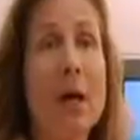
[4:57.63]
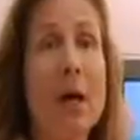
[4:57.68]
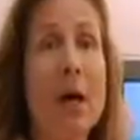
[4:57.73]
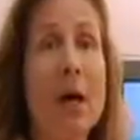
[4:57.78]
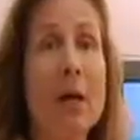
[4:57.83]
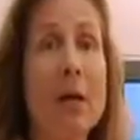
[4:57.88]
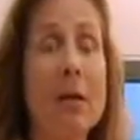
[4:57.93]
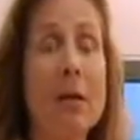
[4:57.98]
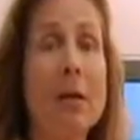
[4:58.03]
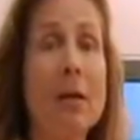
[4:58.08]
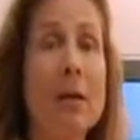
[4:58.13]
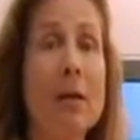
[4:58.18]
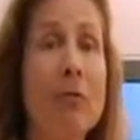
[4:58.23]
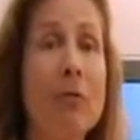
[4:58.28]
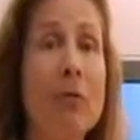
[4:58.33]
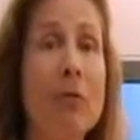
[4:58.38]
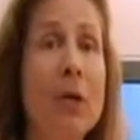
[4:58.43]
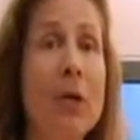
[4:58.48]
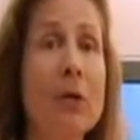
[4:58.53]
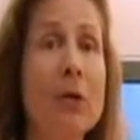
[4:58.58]
I think he
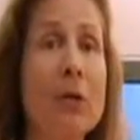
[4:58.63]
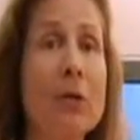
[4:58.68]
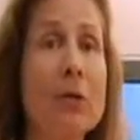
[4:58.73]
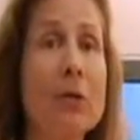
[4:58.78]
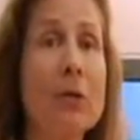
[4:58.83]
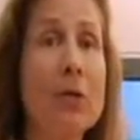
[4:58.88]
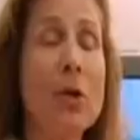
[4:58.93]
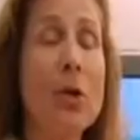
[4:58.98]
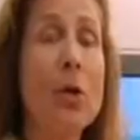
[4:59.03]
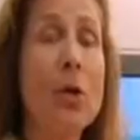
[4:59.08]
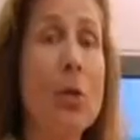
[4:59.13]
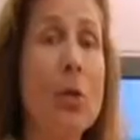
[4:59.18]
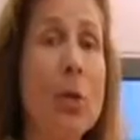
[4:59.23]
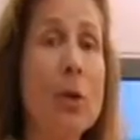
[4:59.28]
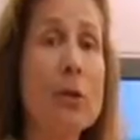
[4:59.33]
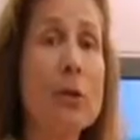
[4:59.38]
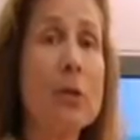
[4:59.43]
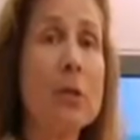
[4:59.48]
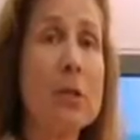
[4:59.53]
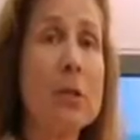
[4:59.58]
fears
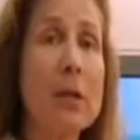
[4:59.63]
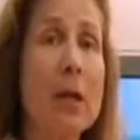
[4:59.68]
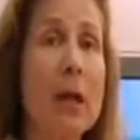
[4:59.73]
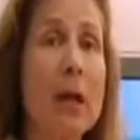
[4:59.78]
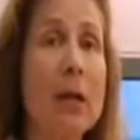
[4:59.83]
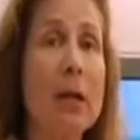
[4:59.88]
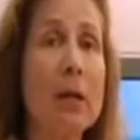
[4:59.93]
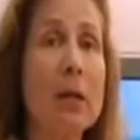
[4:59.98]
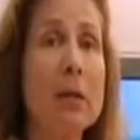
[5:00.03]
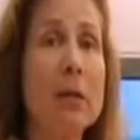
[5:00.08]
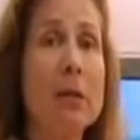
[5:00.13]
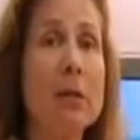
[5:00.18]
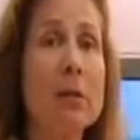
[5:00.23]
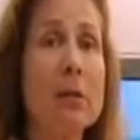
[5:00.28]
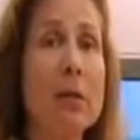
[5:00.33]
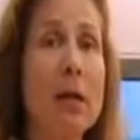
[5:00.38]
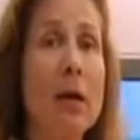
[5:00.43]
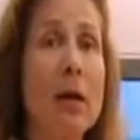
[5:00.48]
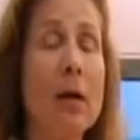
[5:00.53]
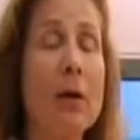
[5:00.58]
where society
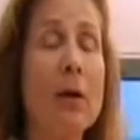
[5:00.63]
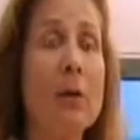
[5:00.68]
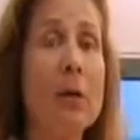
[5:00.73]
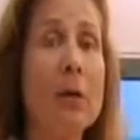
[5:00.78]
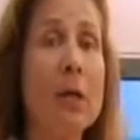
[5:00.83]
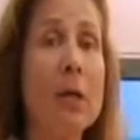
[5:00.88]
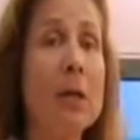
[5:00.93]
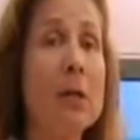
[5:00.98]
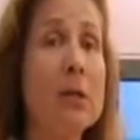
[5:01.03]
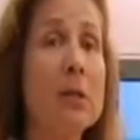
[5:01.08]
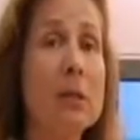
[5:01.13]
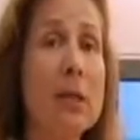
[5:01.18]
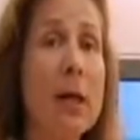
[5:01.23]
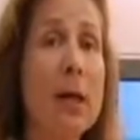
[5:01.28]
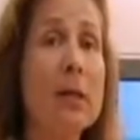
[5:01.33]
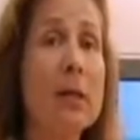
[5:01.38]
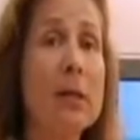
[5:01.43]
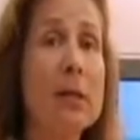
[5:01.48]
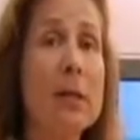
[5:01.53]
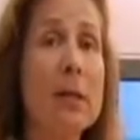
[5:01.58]
is now. It's
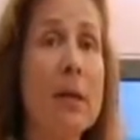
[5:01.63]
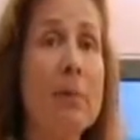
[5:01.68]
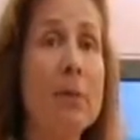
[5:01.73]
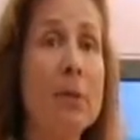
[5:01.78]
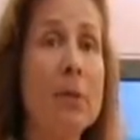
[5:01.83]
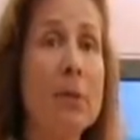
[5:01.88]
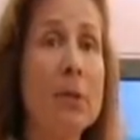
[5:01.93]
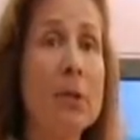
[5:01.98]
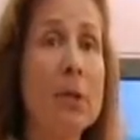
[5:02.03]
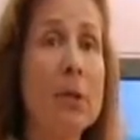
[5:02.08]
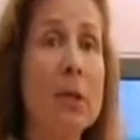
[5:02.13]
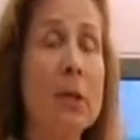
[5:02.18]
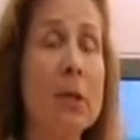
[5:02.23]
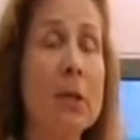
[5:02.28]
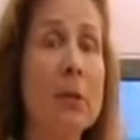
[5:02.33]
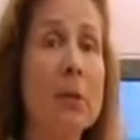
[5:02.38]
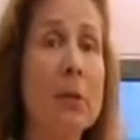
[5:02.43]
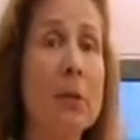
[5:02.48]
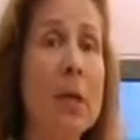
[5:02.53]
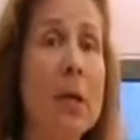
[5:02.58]
not acceptable to
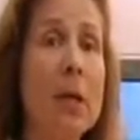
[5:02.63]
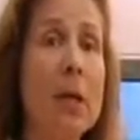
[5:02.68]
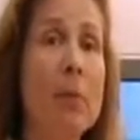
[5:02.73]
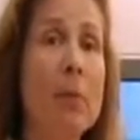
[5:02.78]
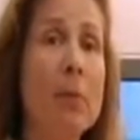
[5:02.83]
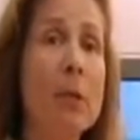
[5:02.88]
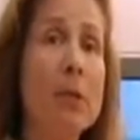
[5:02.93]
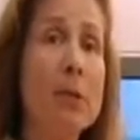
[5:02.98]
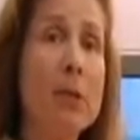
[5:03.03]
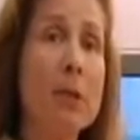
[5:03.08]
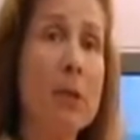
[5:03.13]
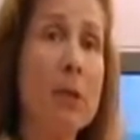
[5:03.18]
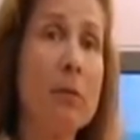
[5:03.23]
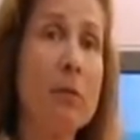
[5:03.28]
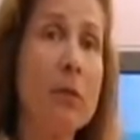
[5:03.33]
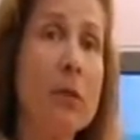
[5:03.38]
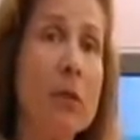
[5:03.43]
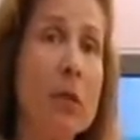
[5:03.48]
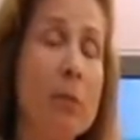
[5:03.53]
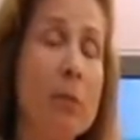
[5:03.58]
him. But instead of just